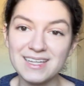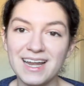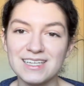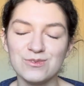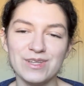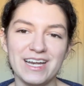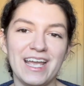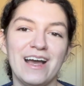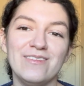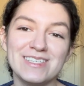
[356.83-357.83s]
The next one that I
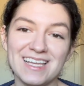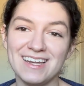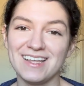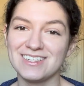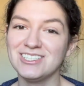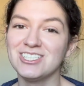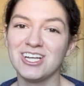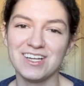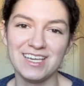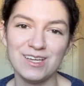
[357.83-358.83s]
have is another
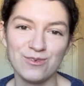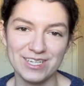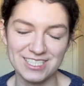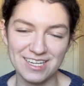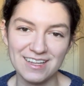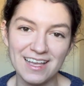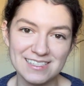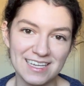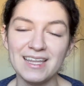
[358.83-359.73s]
chunky Russian classic.